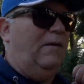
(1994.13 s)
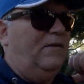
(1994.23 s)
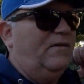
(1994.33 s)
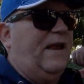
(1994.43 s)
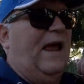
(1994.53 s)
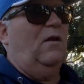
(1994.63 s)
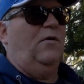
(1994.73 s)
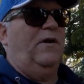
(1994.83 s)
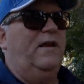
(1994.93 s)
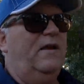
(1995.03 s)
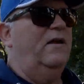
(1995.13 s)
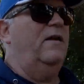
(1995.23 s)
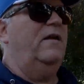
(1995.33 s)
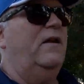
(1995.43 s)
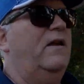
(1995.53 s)
salary
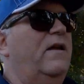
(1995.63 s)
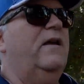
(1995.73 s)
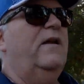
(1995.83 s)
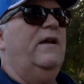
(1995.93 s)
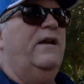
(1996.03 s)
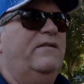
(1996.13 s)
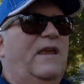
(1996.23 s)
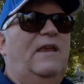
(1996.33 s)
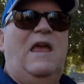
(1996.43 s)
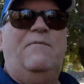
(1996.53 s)
is they give